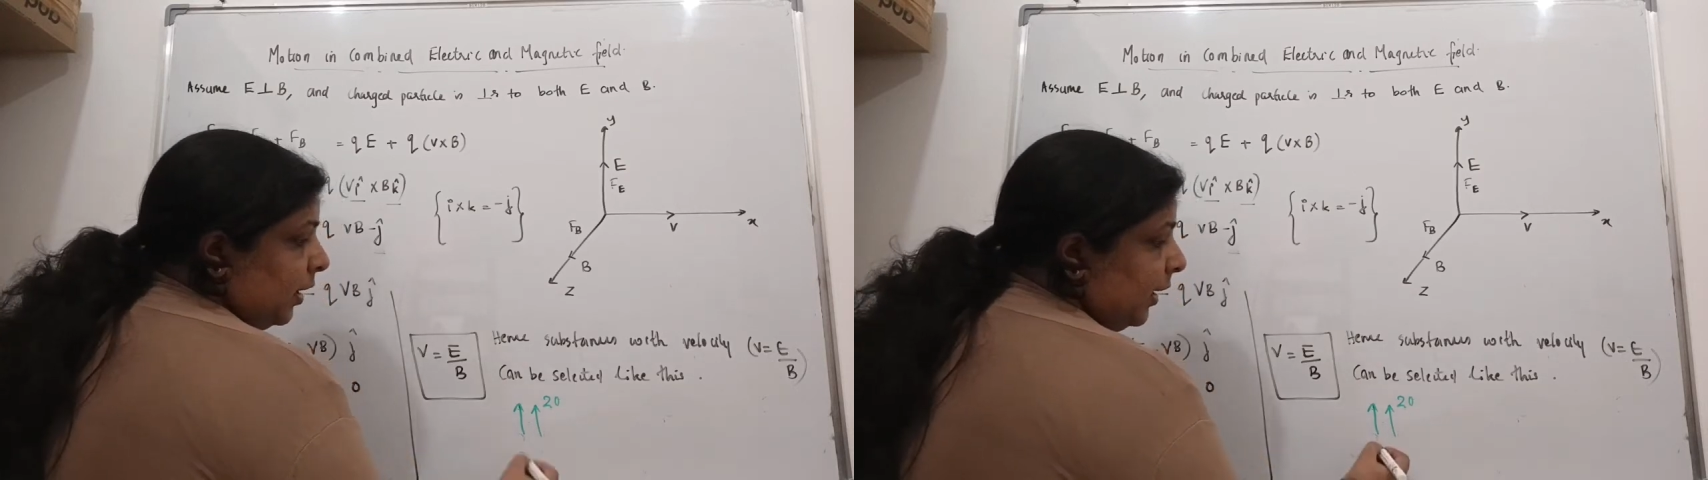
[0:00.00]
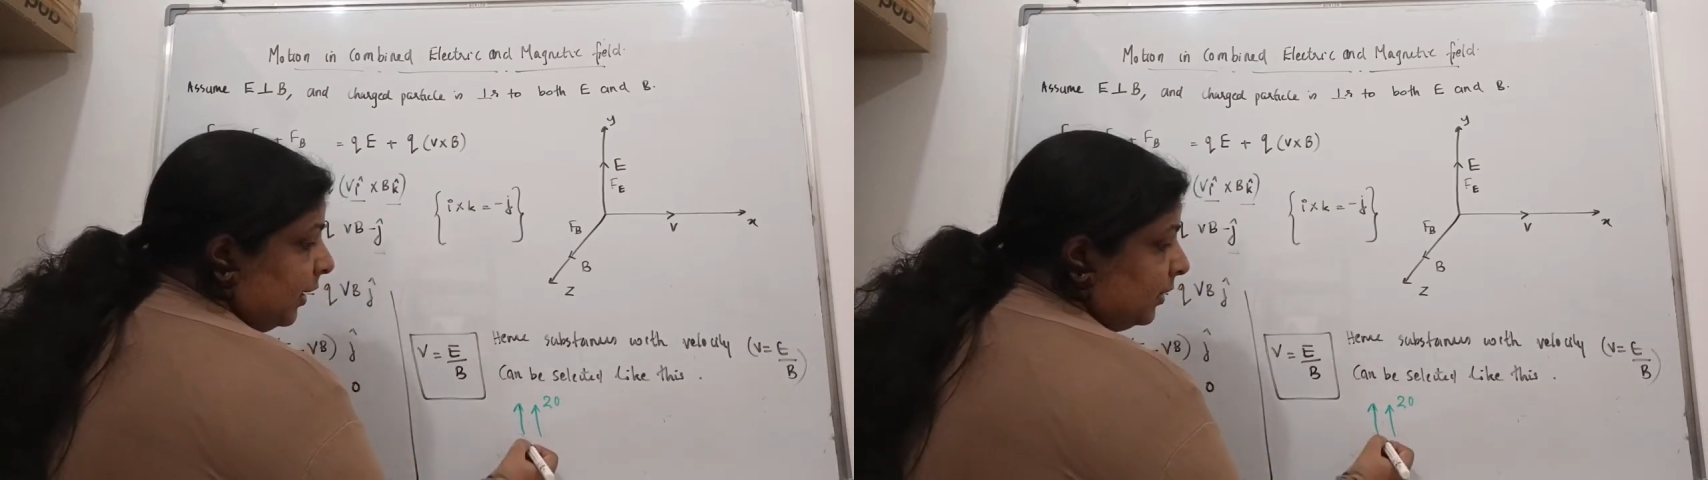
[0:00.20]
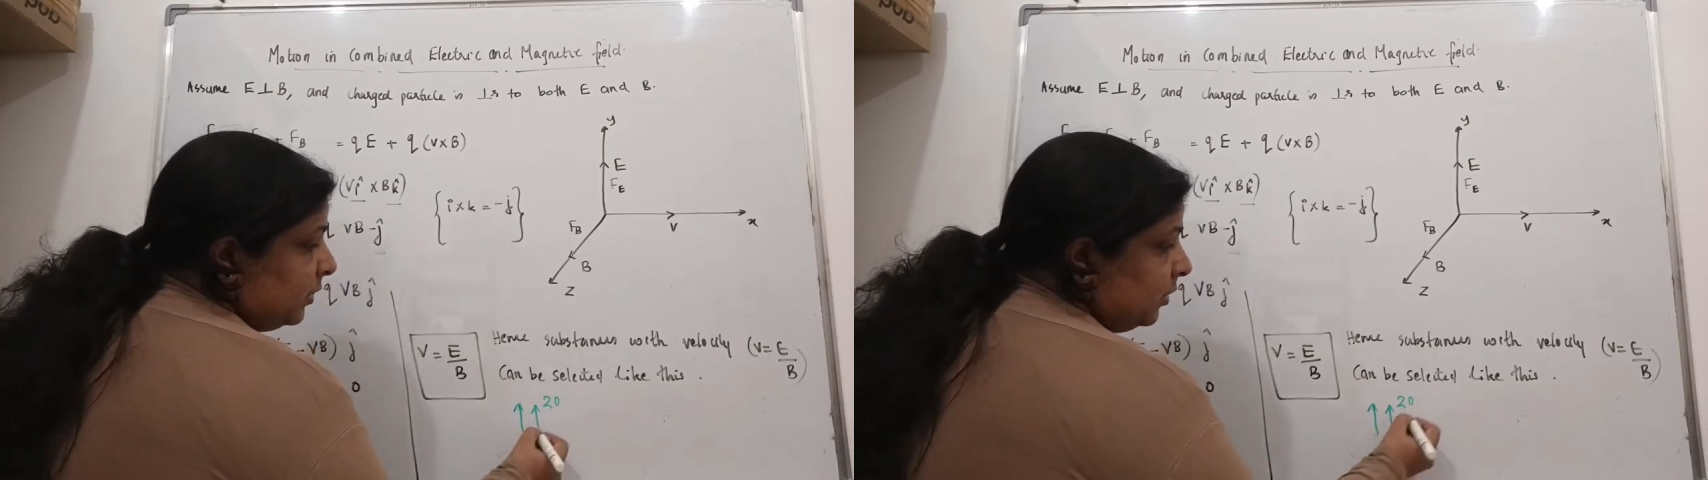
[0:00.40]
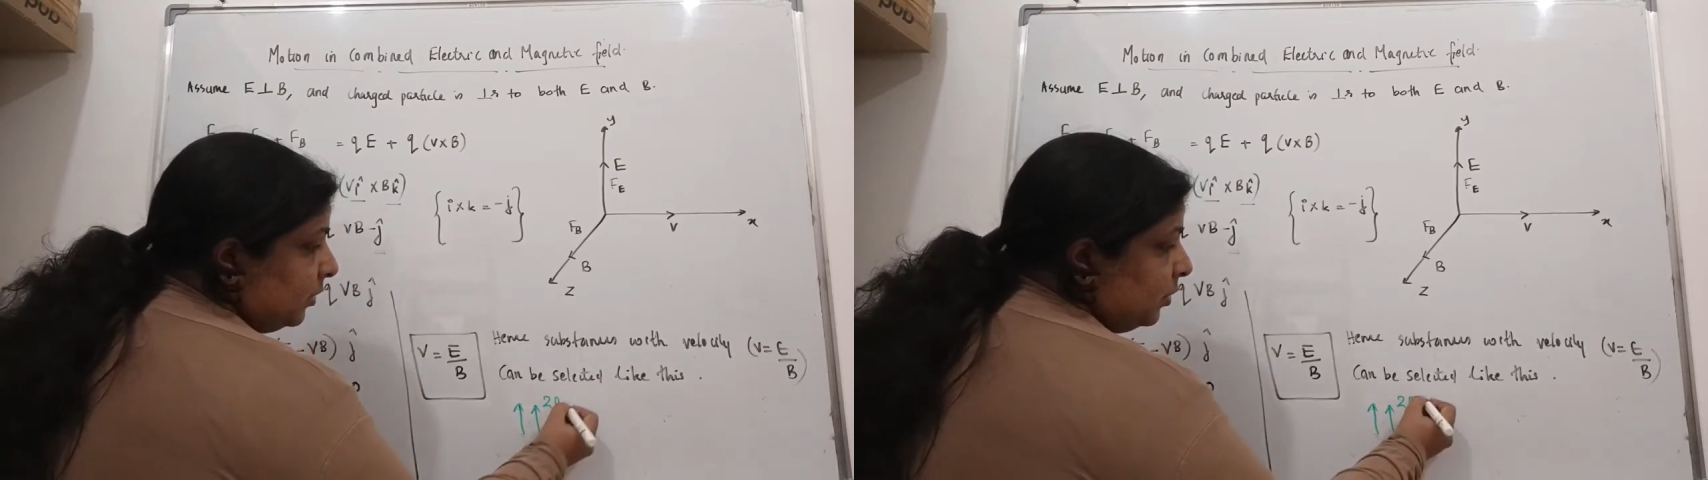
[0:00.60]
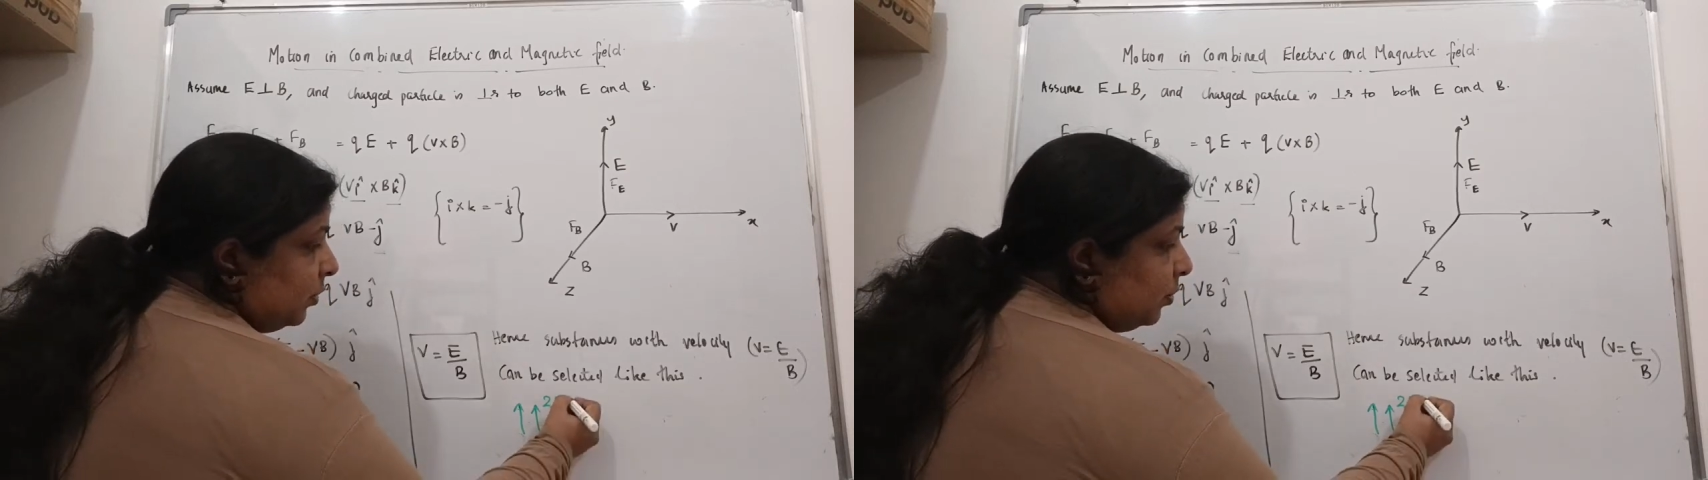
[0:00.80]
and
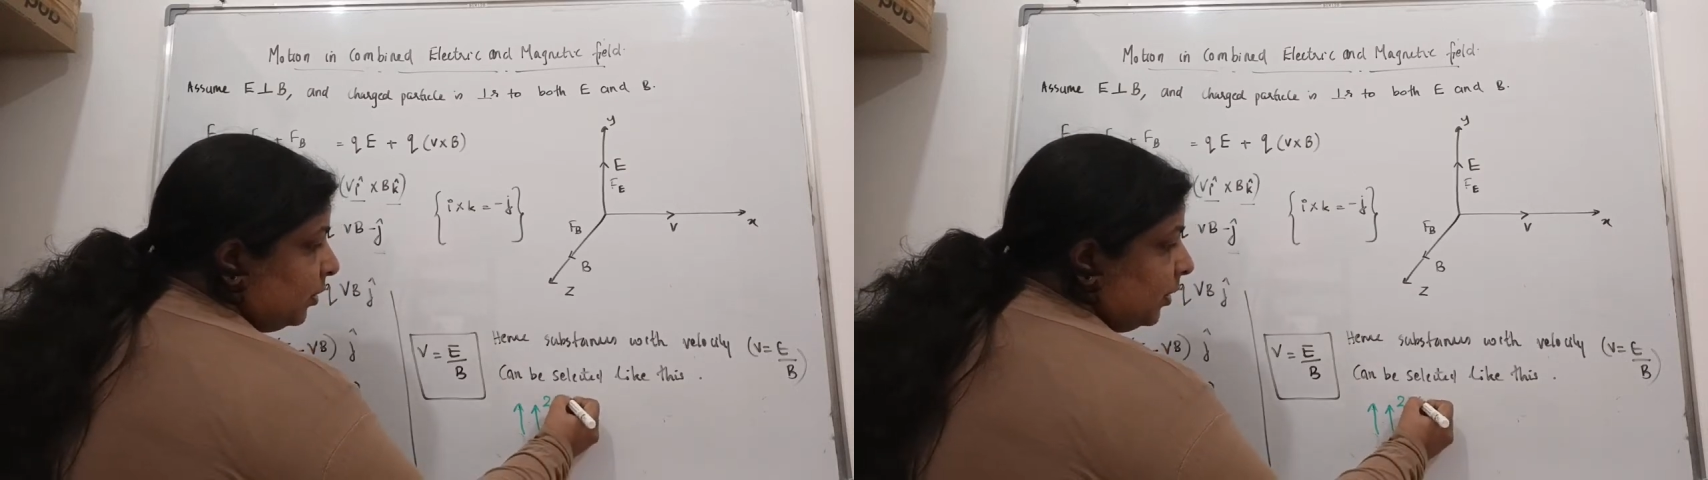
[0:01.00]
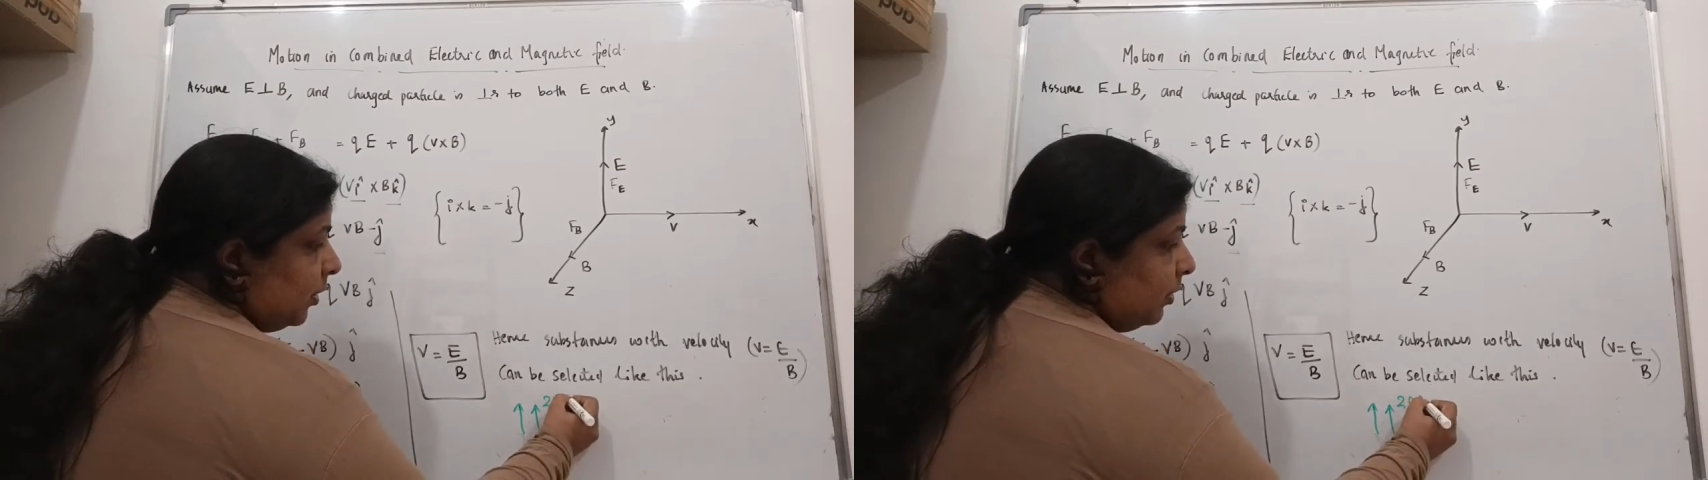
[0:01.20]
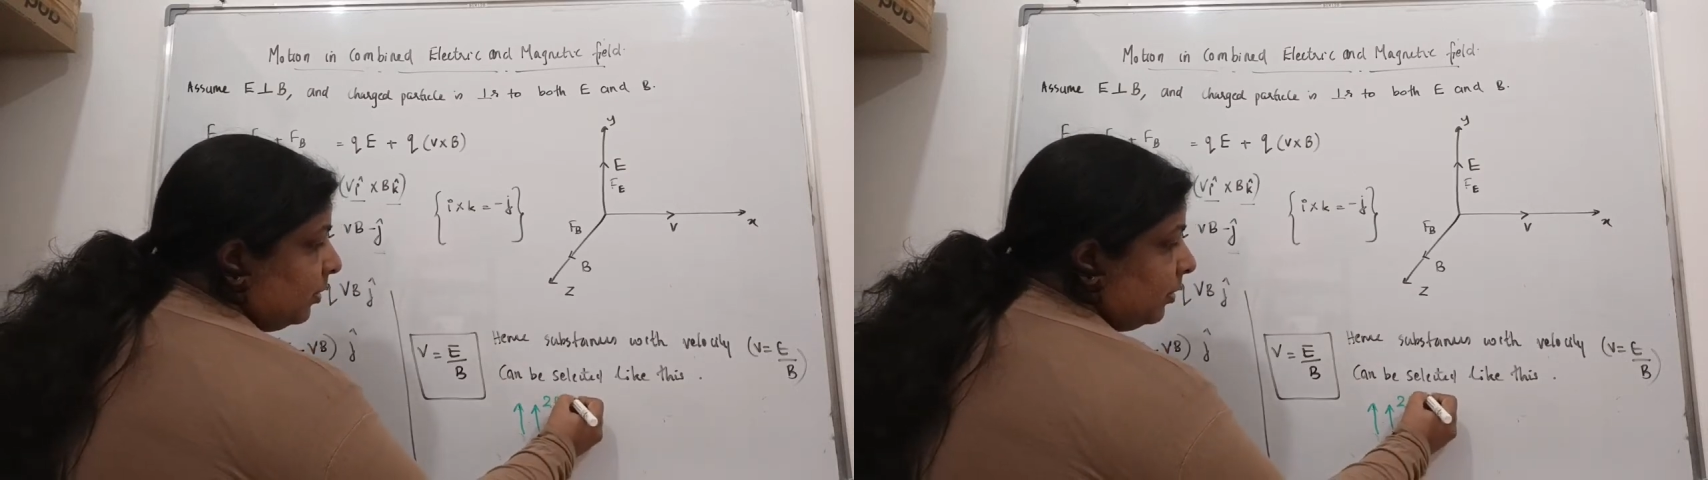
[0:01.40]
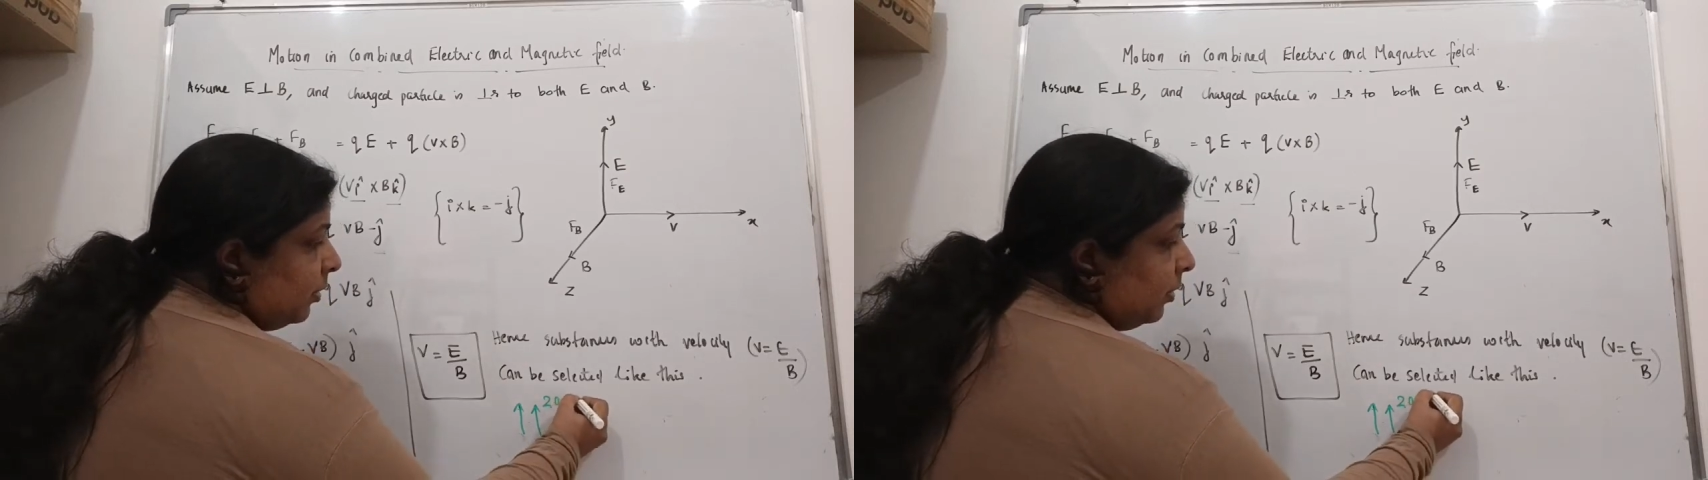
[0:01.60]
Newton